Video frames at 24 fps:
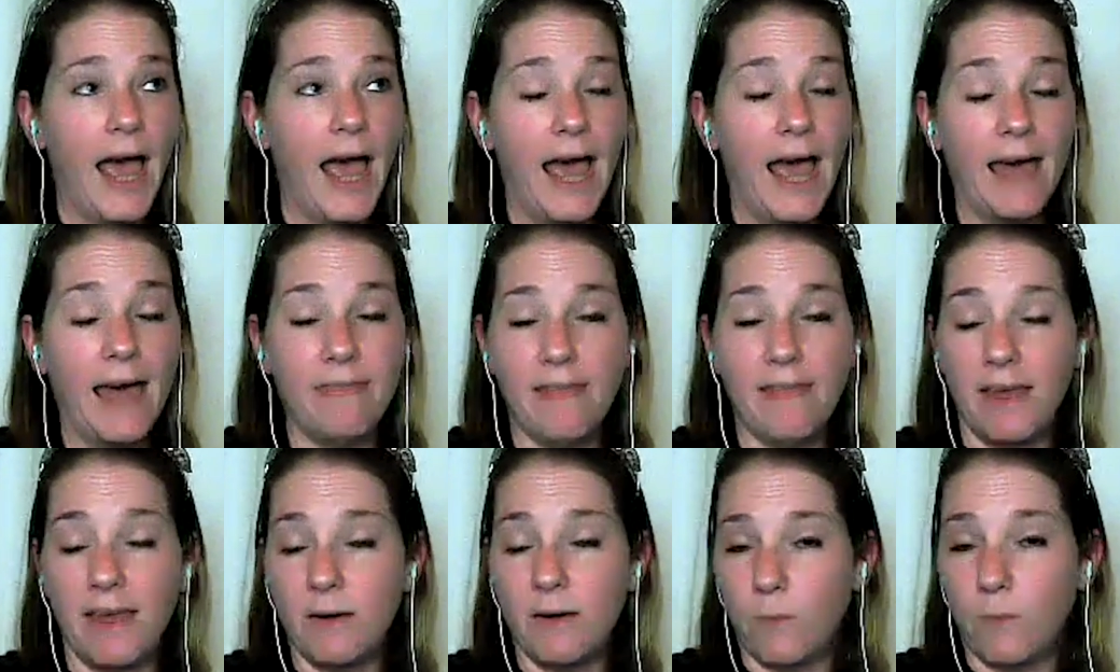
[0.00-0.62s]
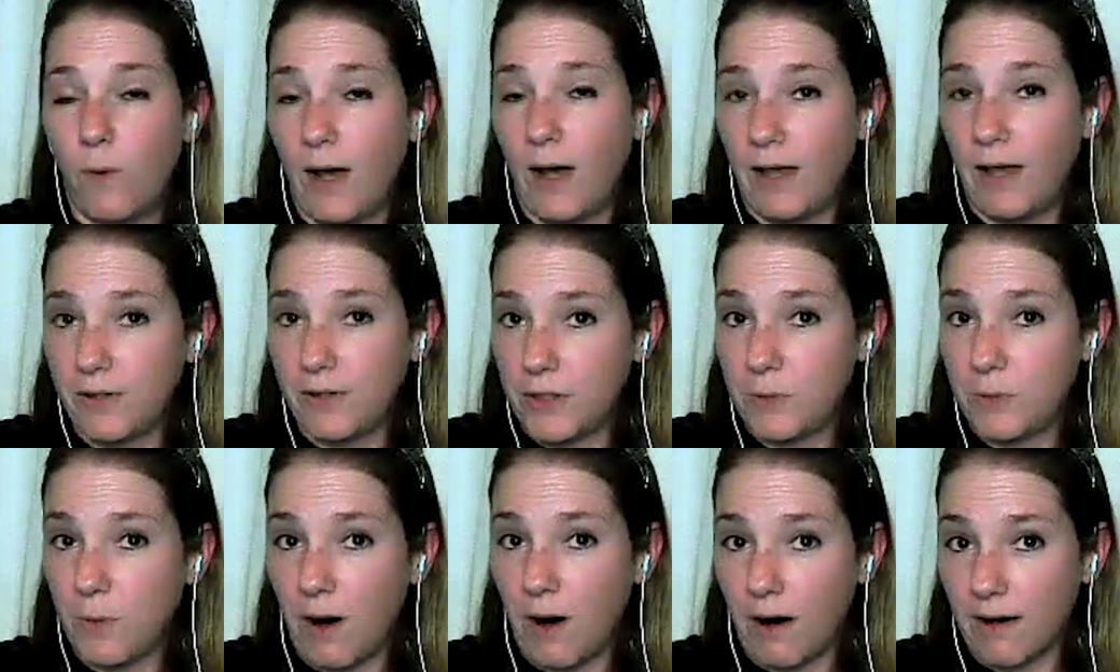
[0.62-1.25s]
And then while
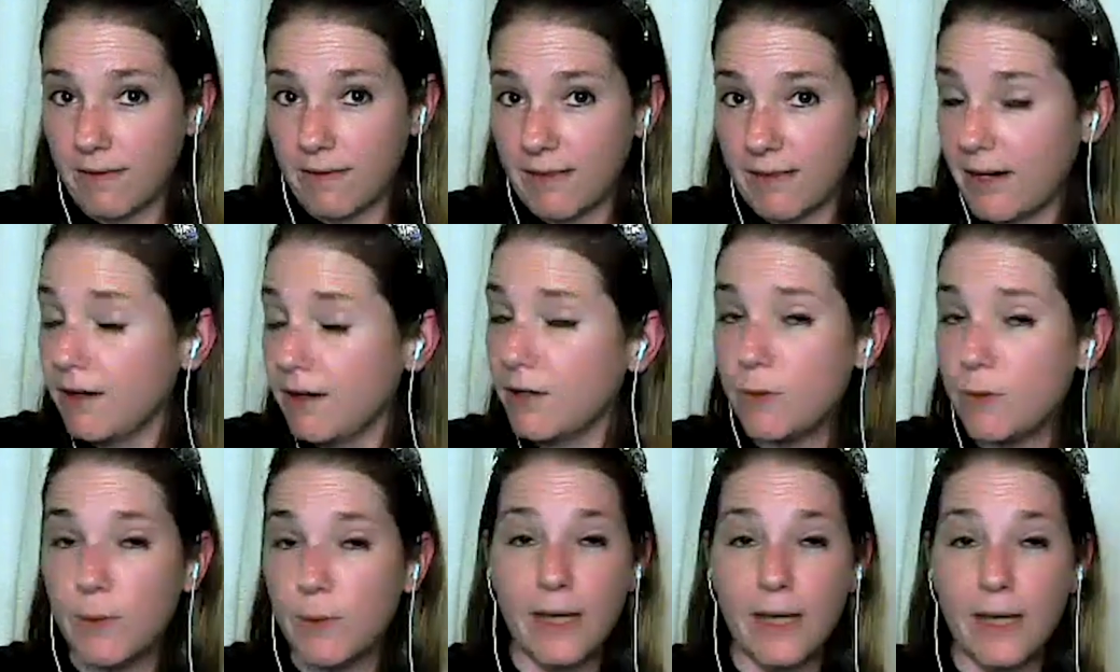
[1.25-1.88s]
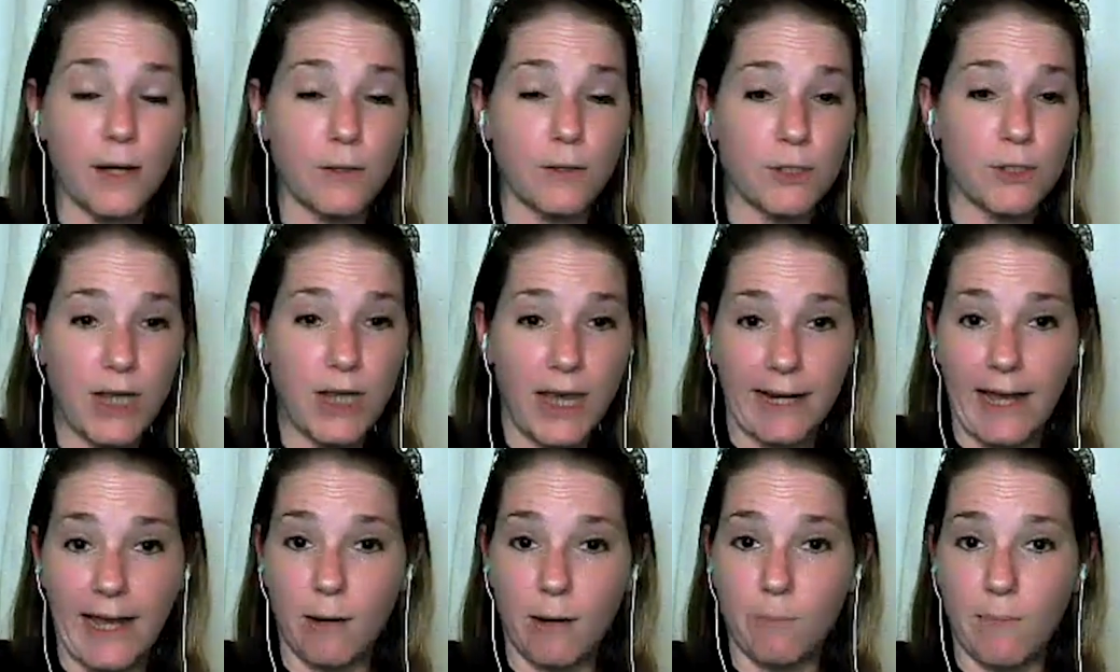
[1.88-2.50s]
you are there, you can go
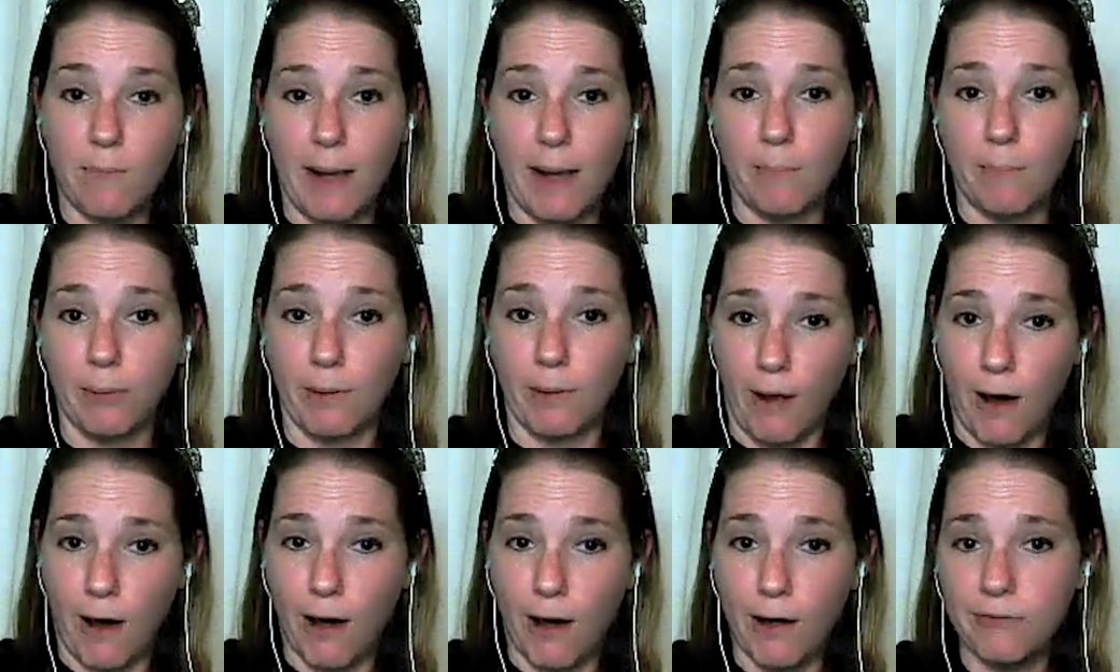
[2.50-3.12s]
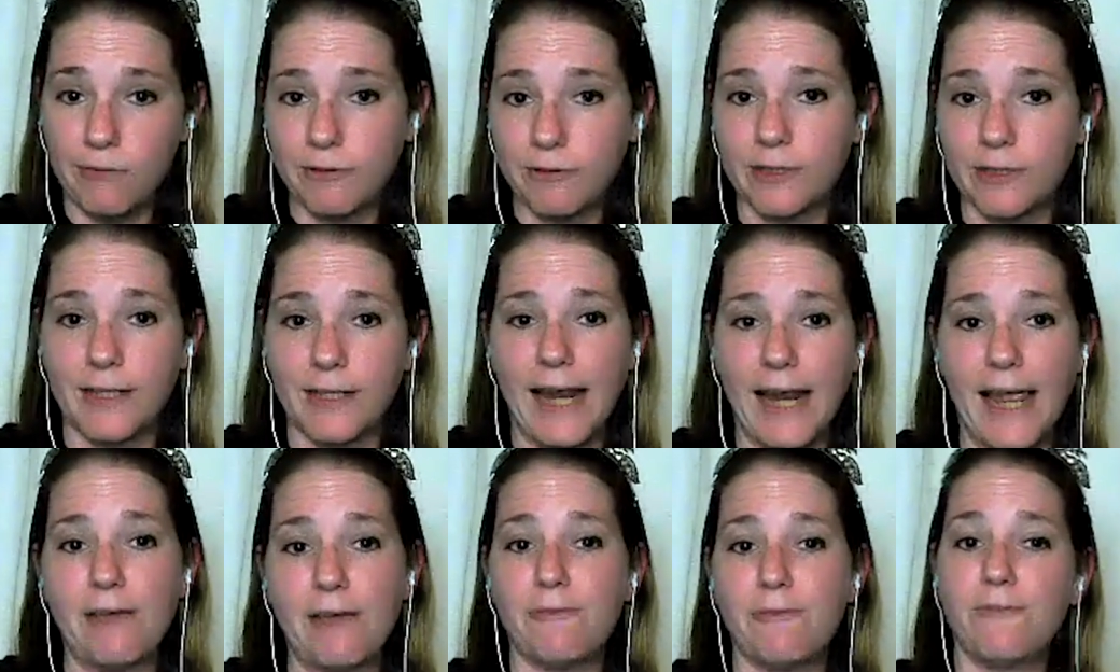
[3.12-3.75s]
check out my blog for
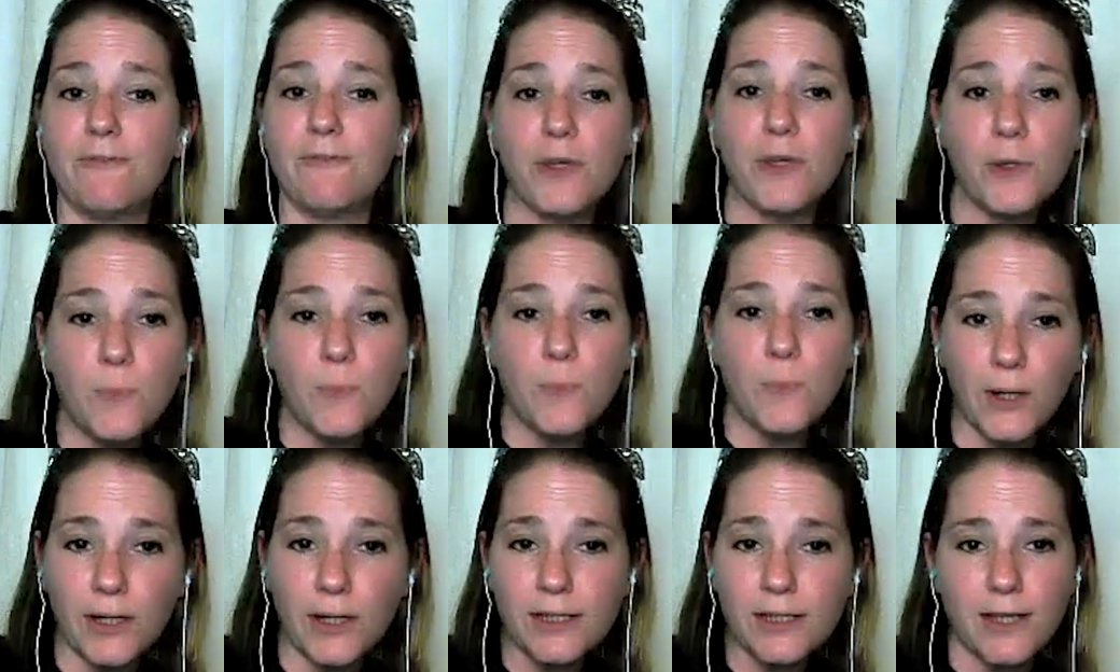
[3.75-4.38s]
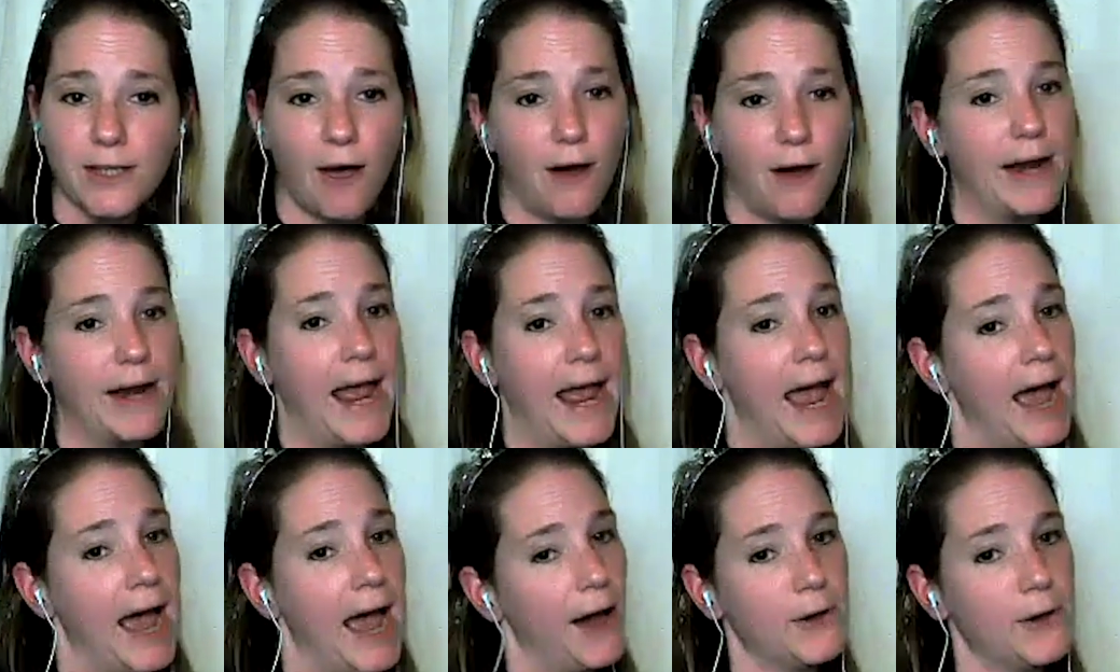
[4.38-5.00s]
a few words on
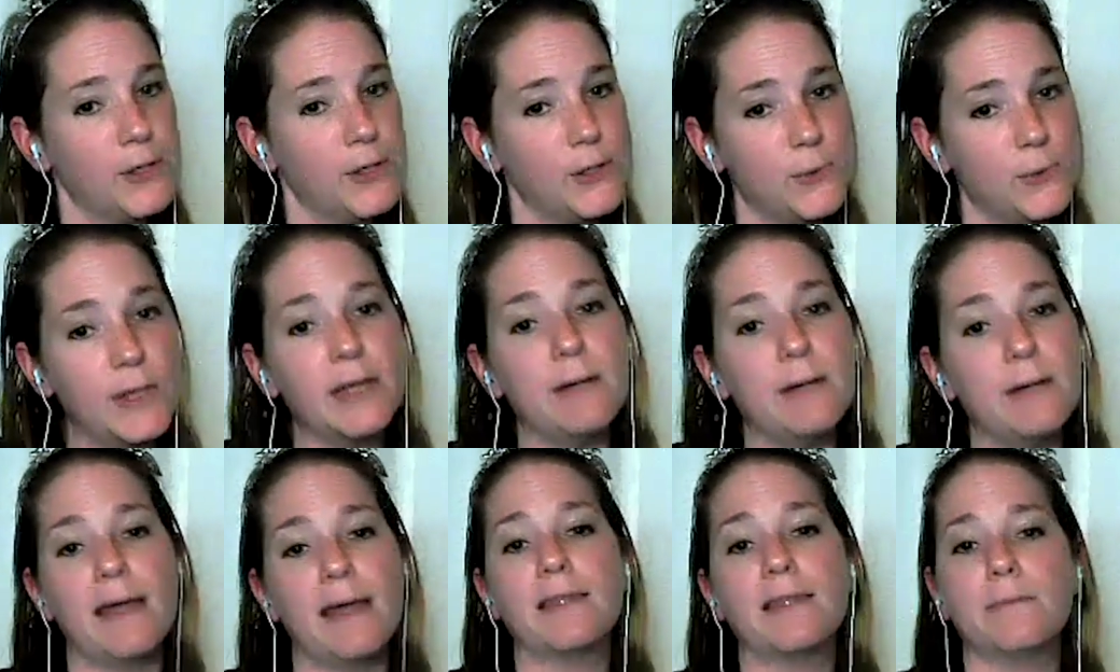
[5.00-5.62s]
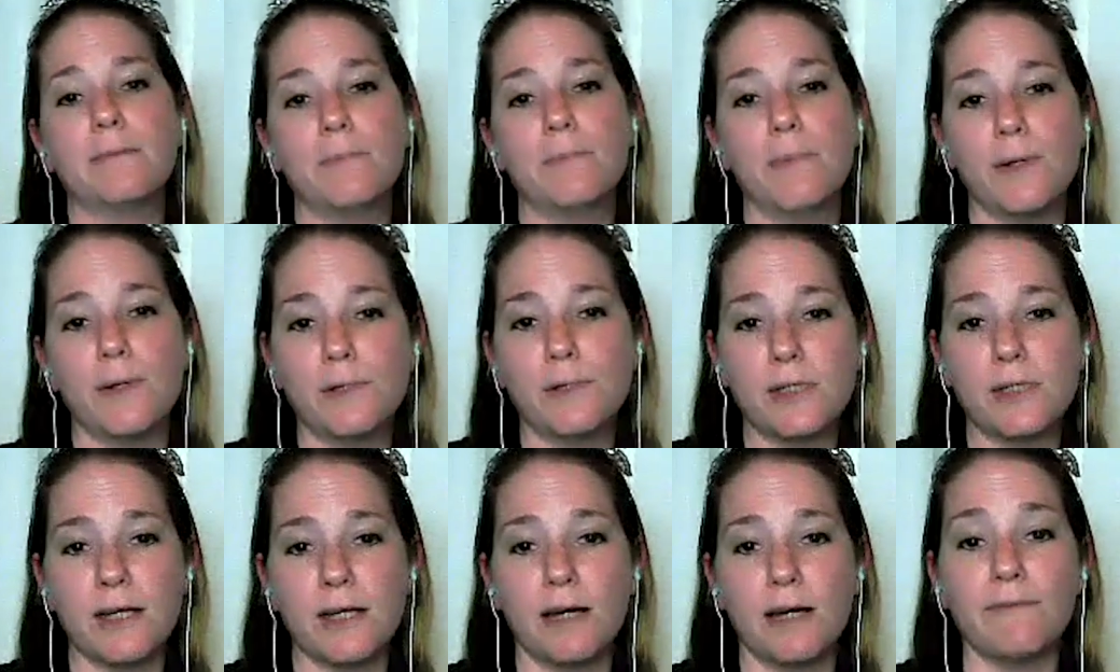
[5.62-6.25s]
how you can make the most
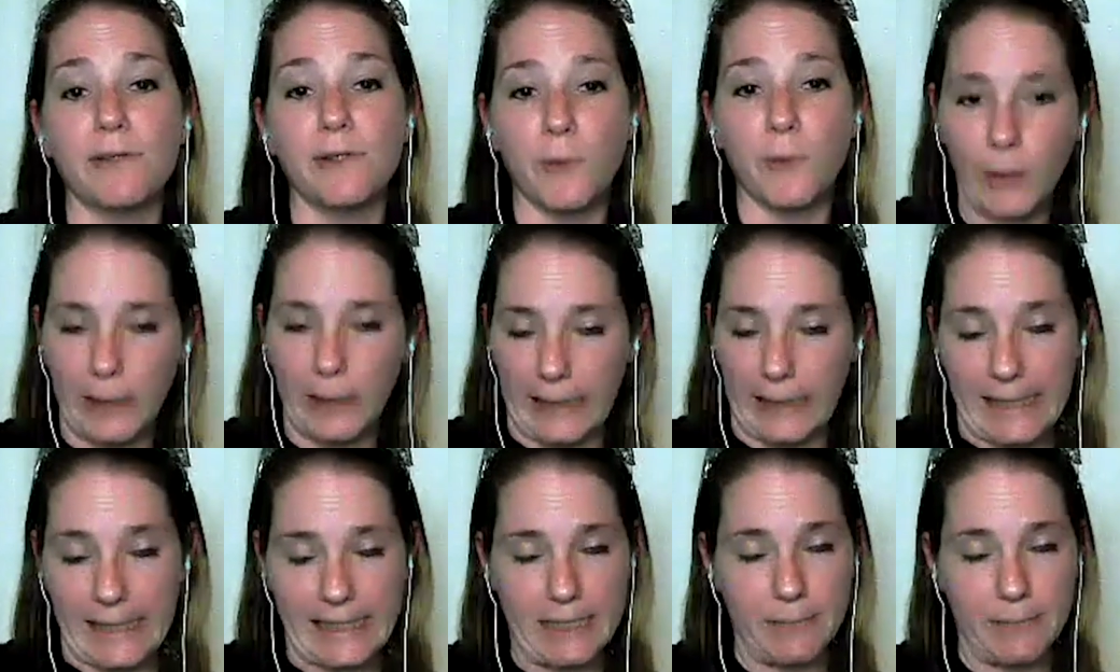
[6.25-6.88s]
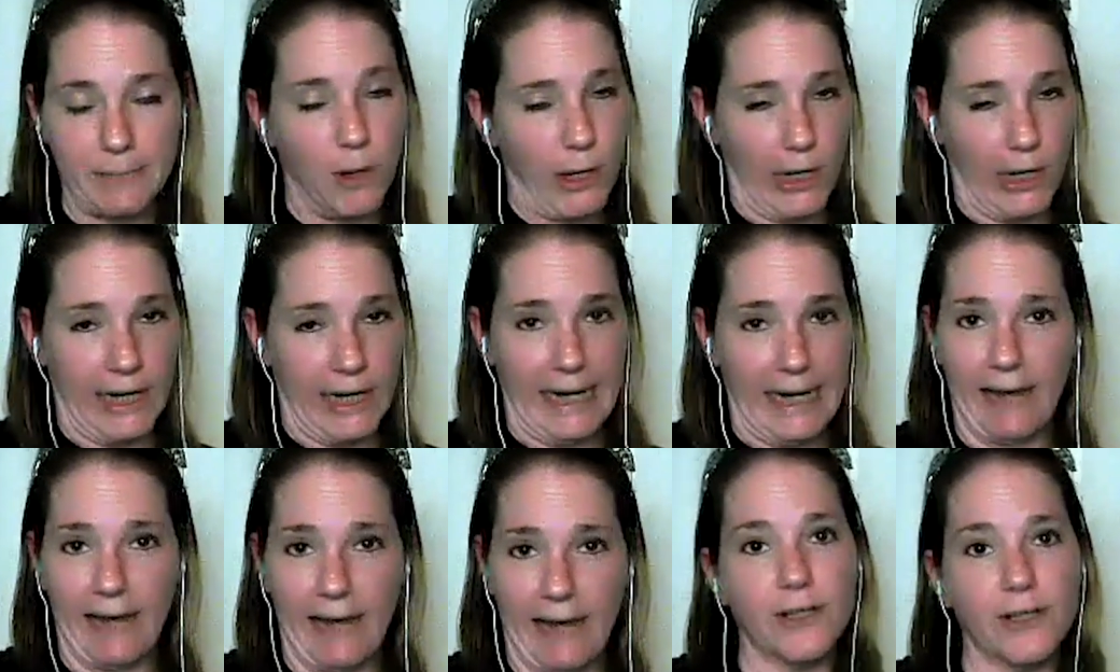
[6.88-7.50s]
of your LinkedIn
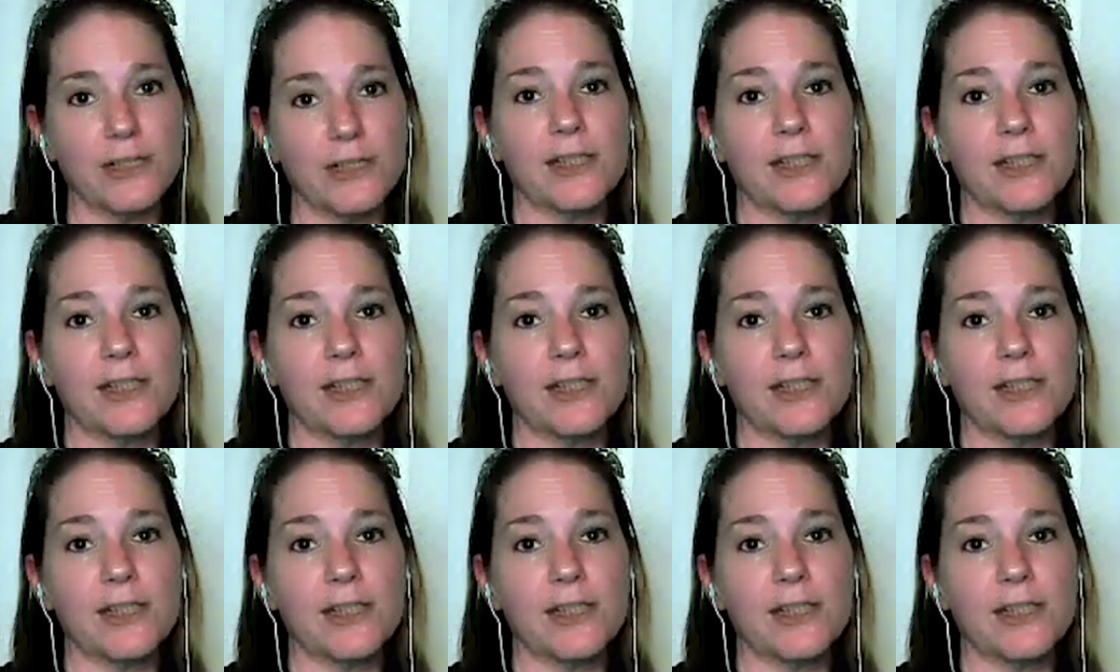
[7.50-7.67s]
marketing efforts.